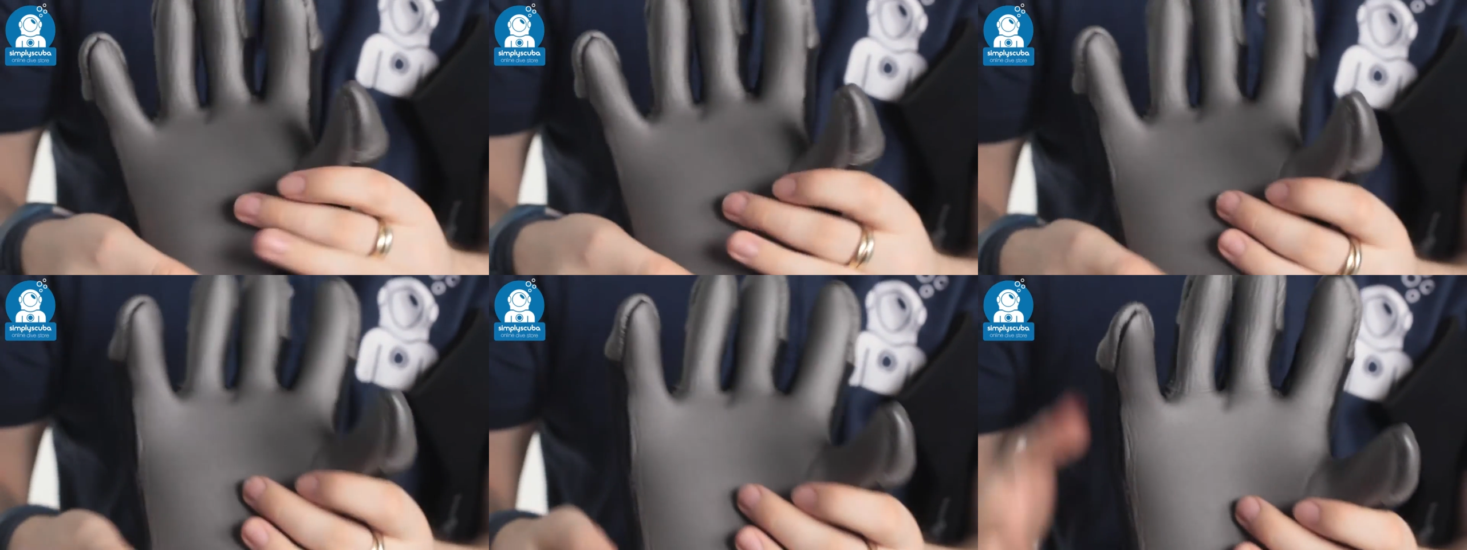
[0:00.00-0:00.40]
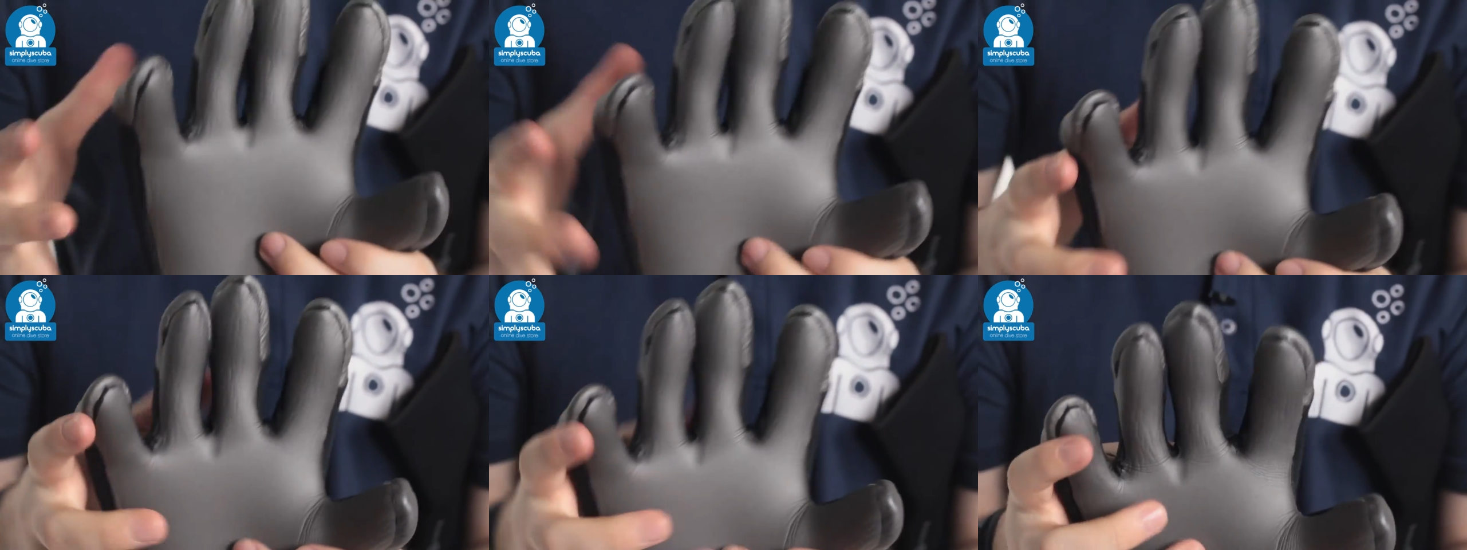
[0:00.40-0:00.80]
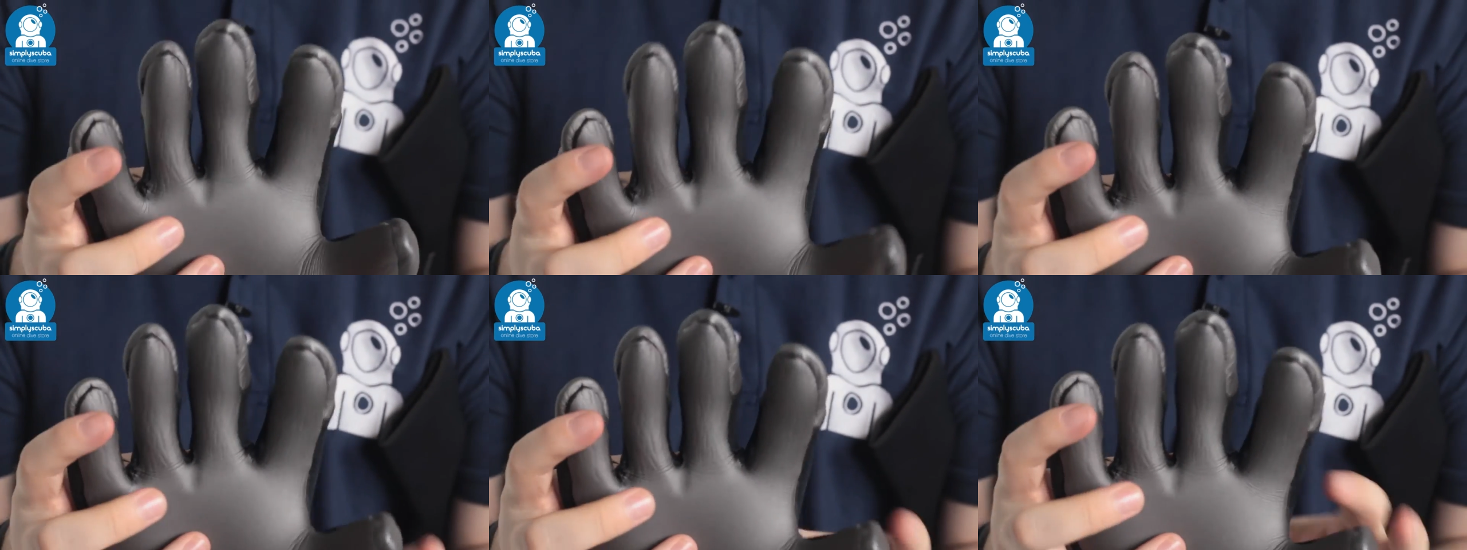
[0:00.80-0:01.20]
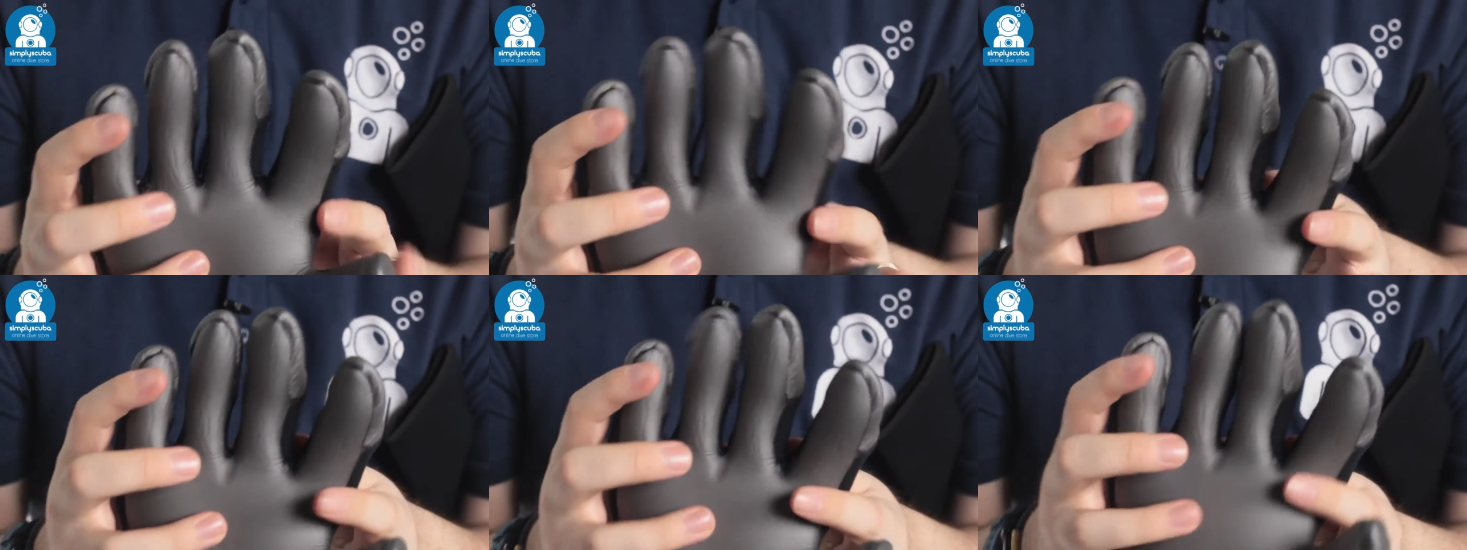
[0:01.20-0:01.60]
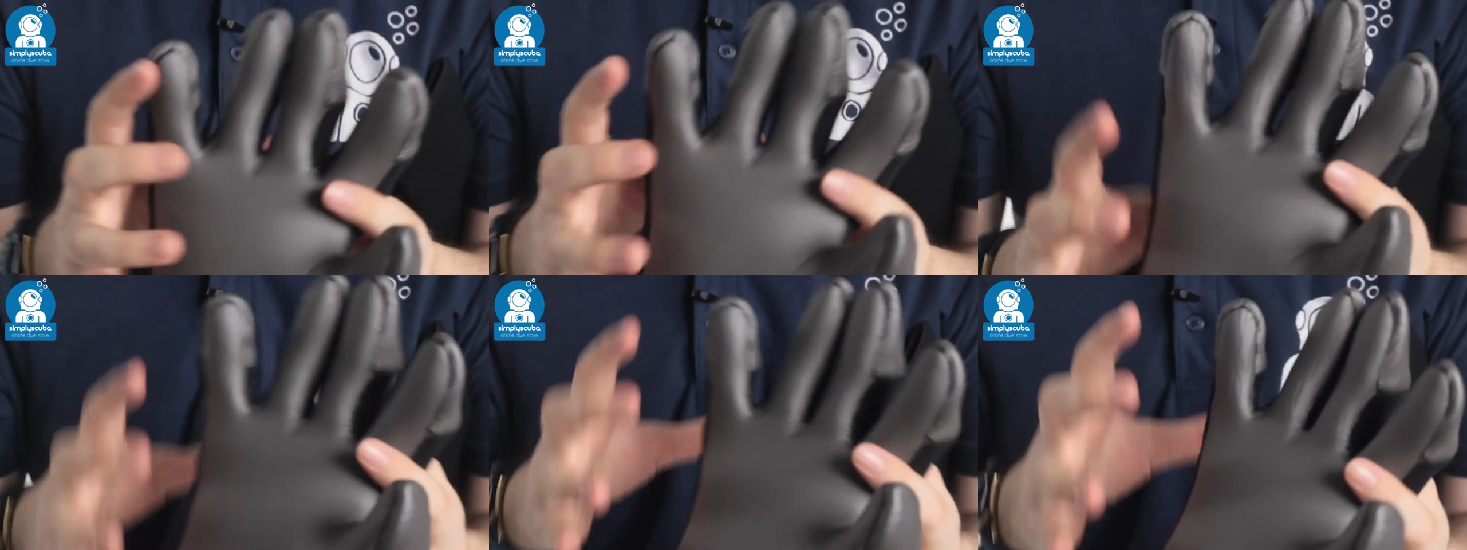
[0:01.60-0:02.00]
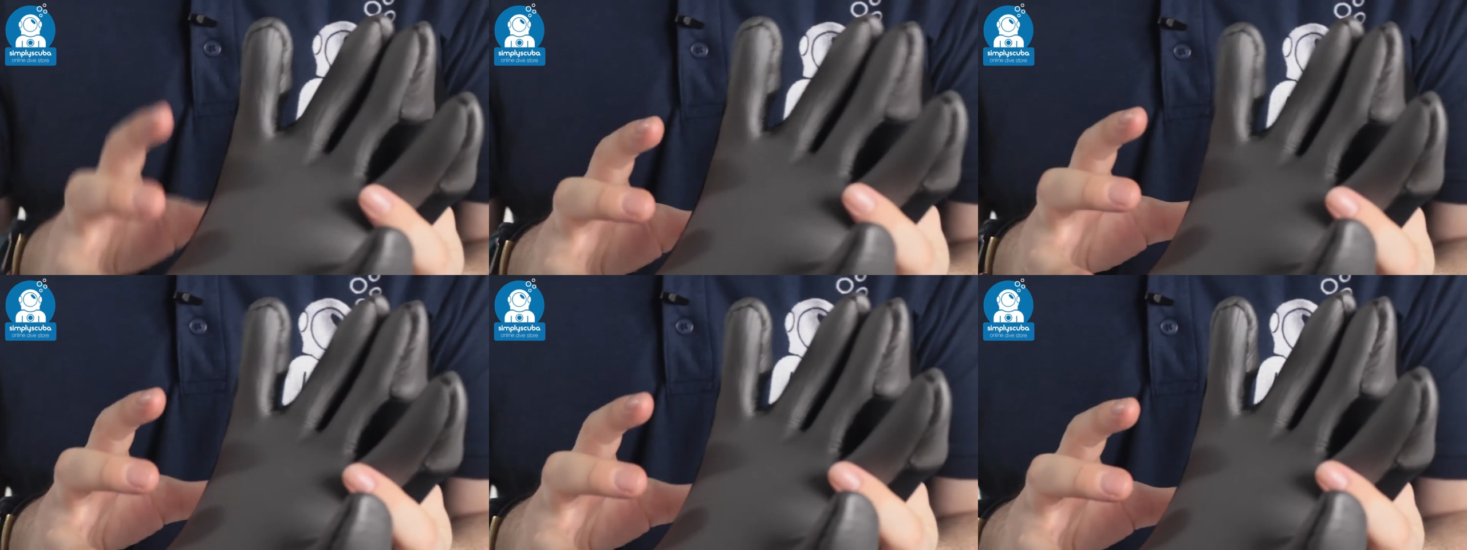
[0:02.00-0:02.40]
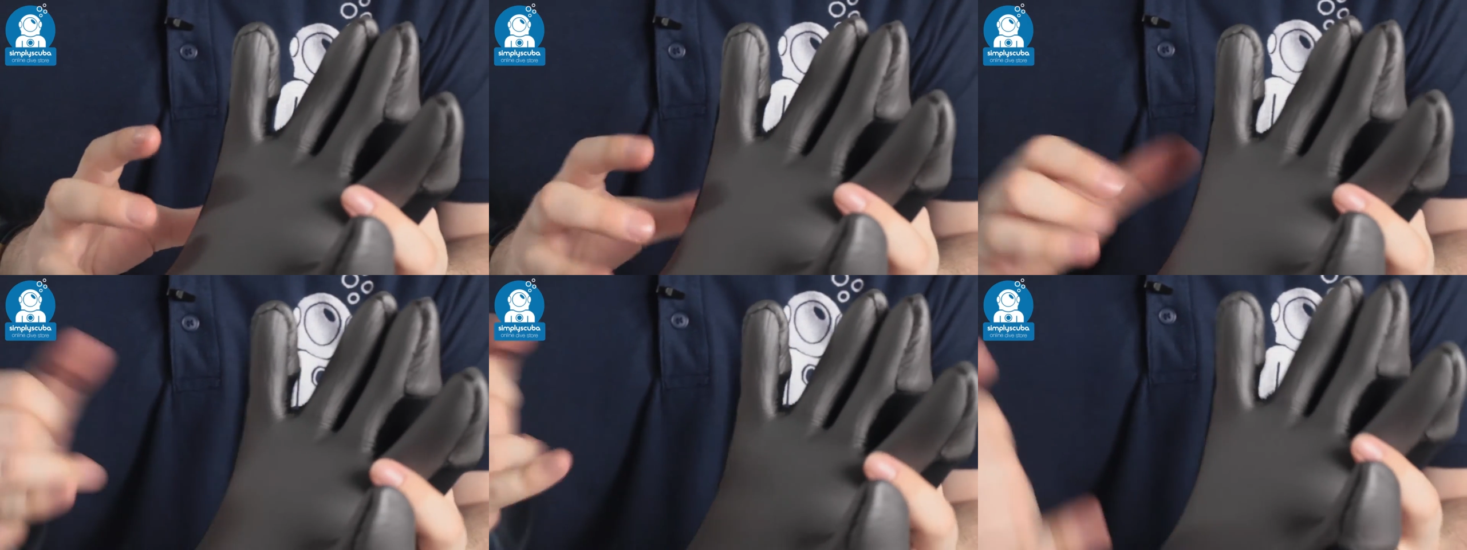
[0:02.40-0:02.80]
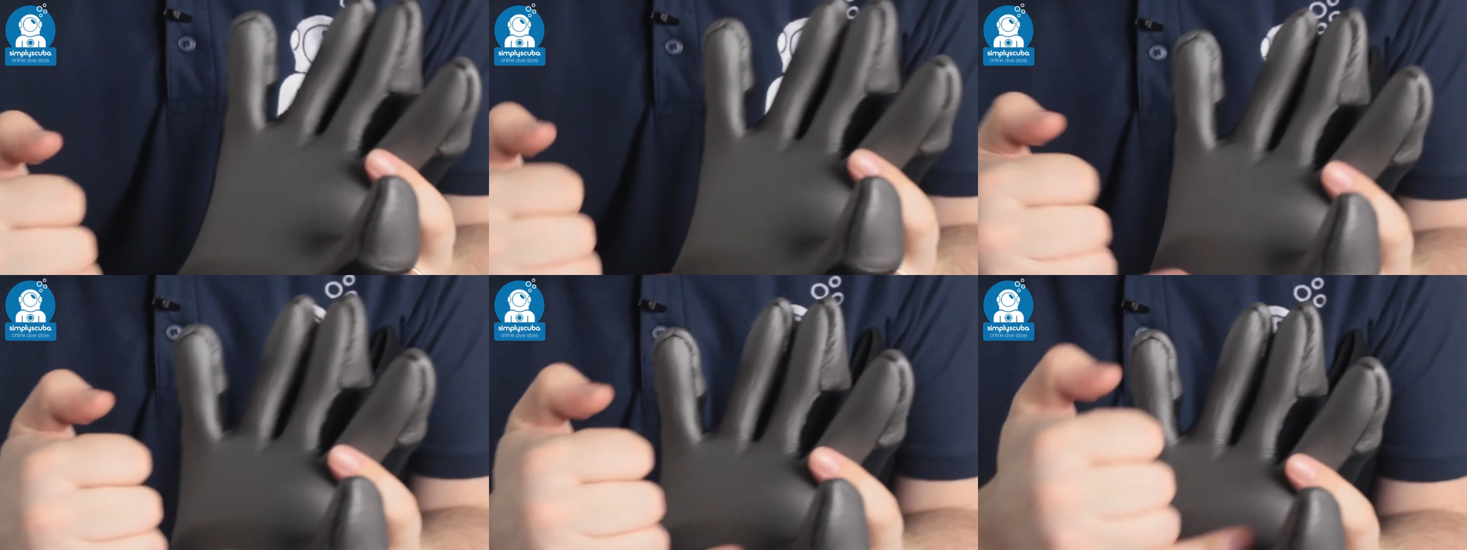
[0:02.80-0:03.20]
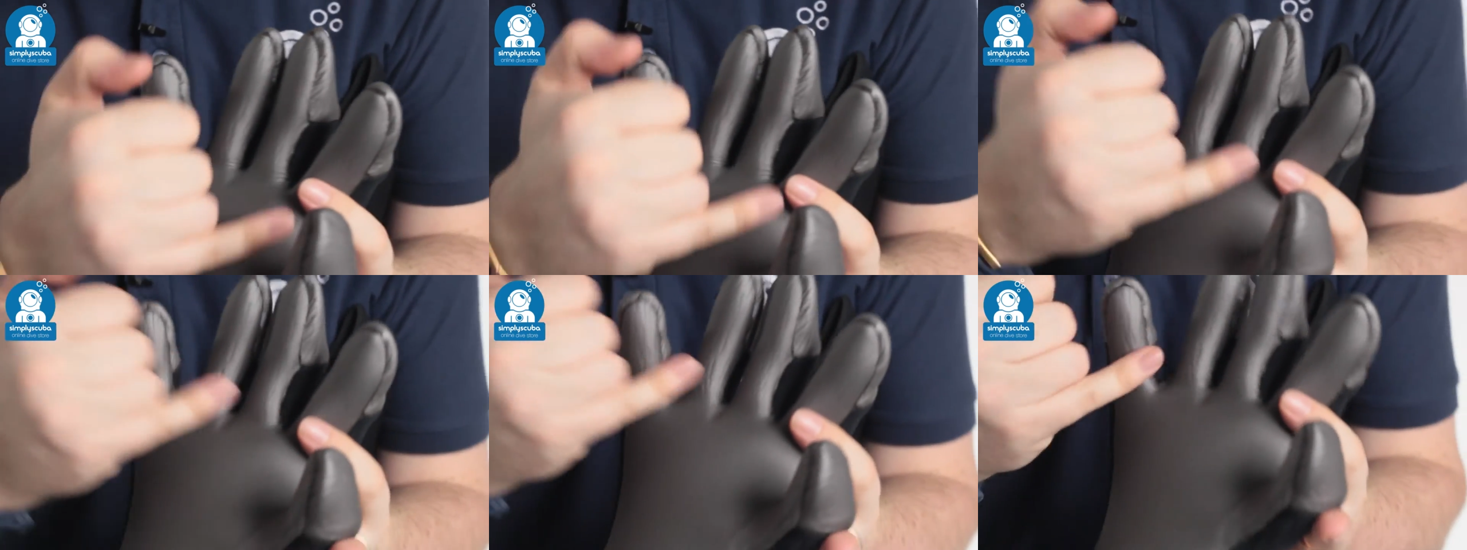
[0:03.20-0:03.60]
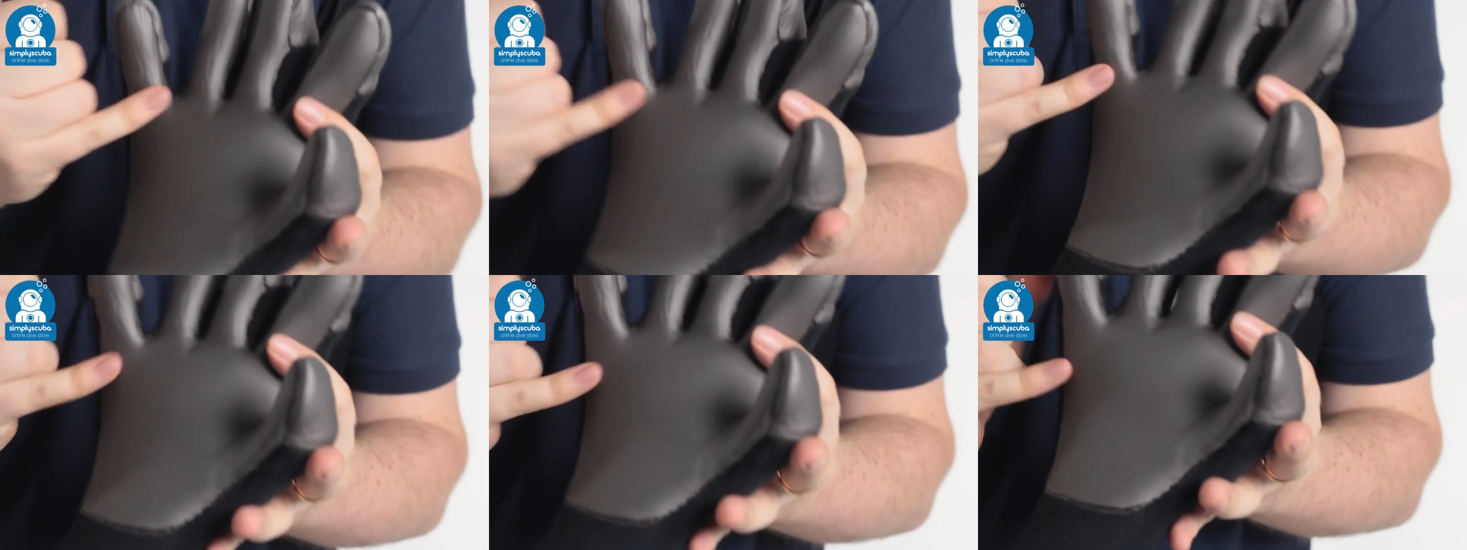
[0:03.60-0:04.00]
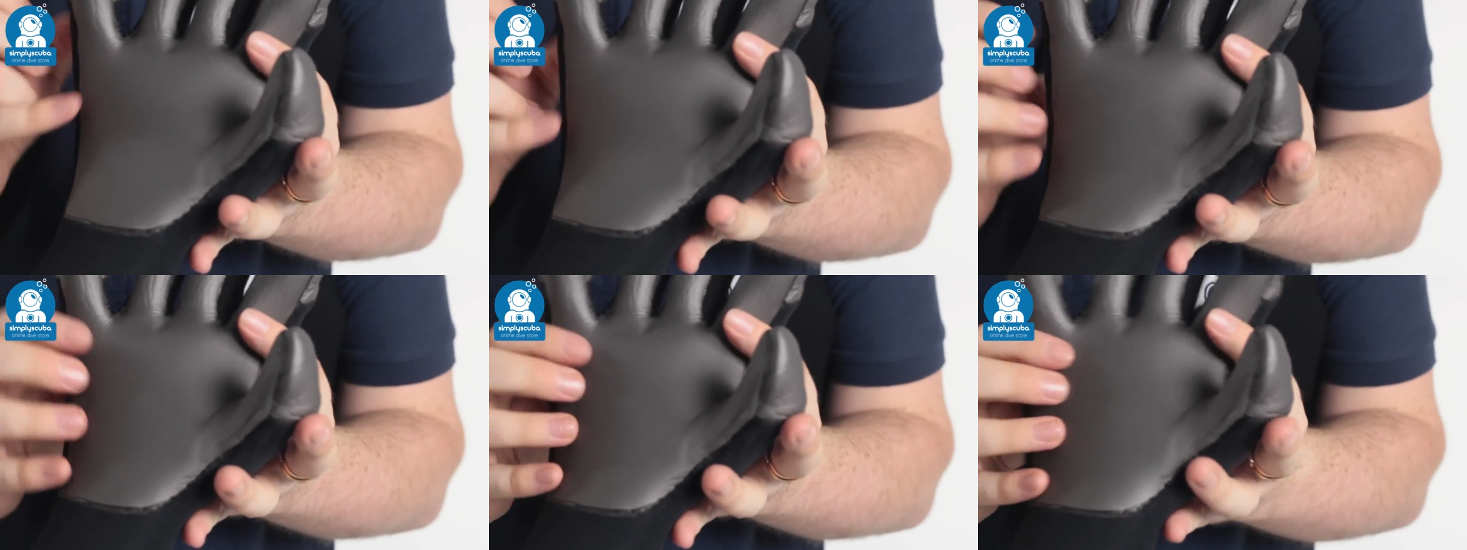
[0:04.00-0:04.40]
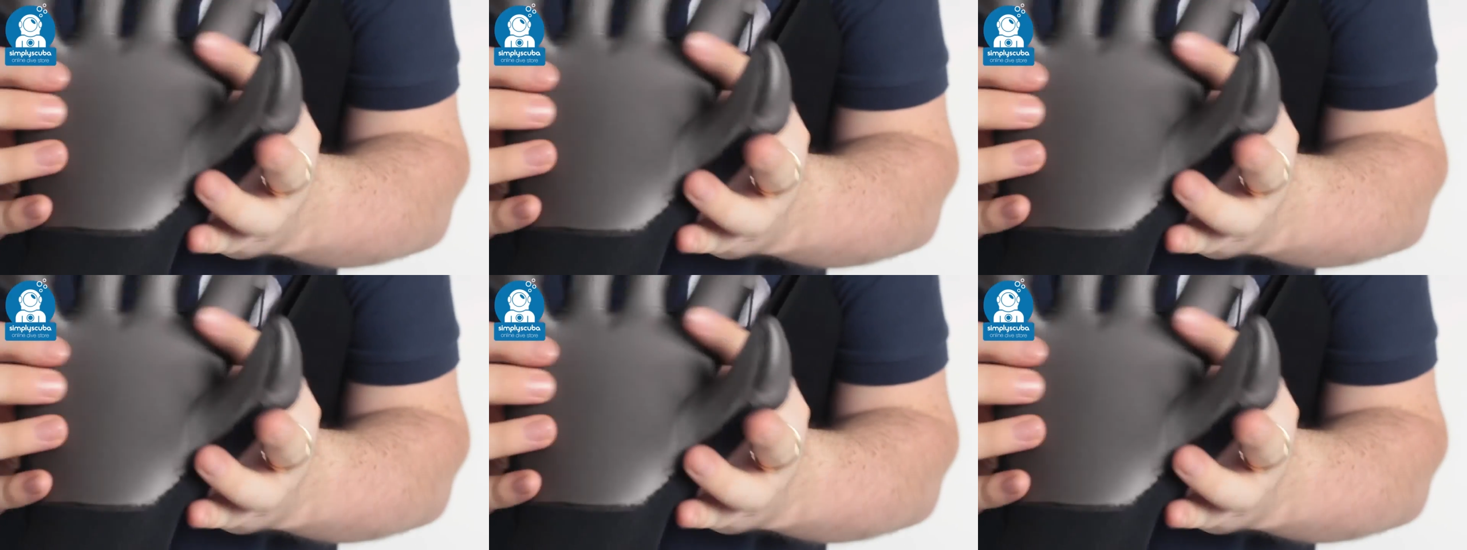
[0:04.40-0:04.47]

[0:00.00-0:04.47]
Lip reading: [unreadable: no face in view]